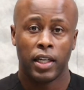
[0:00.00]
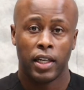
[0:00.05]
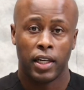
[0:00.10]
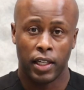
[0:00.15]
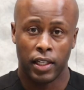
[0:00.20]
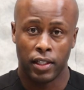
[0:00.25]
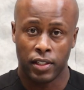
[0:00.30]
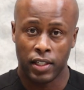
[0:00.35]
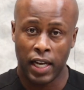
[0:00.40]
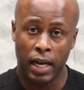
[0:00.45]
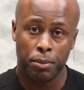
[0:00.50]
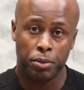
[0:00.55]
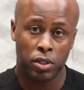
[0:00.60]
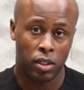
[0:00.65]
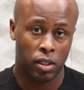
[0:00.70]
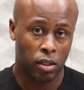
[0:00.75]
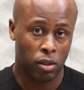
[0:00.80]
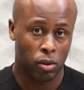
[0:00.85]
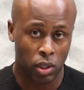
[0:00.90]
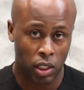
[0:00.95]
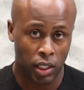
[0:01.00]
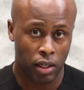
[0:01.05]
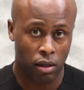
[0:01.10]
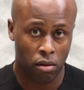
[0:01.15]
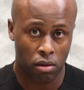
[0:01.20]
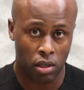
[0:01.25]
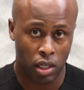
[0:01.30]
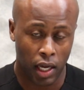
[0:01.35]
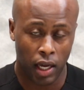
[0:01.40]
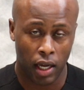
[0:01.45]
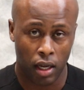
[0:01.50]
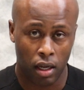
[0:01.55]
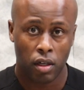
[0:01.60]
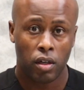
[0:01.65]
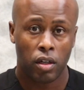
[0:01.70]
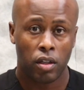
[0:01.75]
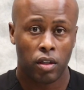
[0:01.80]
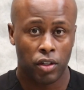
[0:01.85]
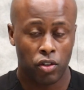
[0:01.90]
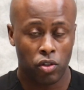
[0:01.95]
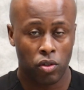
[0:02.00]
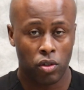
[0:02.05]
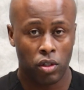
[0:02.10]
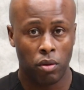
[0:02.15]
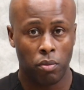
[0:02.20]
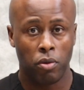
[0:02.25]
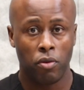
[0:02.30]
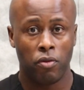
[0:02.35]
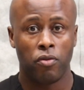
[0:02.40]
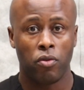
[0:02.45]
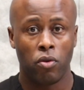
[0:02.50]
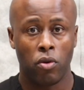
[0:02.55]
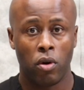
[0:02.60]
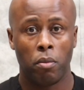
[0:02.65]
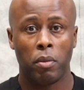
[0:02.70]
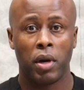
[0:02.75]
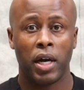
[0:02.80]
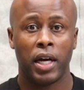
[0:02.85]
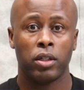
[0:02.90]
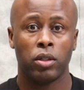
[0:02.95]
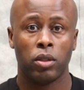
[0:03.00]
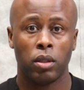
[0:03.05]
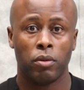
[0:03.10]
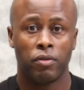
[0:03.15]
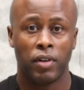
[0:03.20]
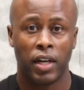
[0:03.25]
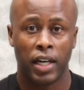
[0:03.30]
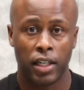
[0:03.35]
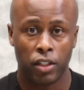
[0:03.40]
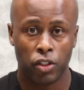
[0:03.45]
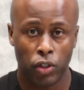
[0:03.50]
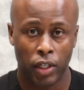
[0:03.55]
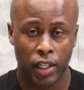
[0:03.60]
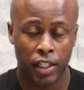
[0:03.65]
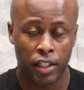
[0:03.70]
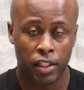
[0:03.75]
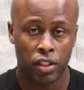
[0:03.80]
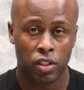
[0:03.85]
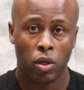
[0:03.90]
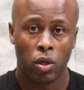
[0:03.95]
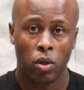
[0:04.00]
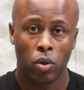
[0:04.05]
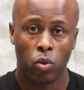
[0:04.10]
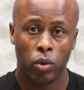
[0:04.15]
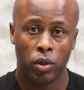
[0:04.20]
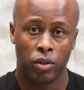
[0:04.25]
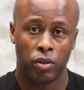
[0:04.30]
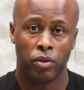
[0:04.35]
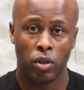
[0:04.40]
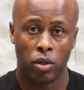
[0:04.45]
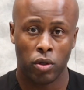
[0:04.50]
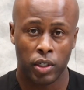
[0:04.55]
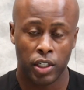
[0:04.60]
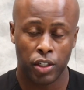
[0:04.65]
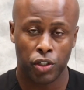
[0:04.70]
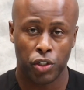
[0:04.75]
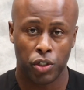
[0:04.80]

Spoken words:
it's absolutely okay that you can perform manual lymphatic drainage with no issue.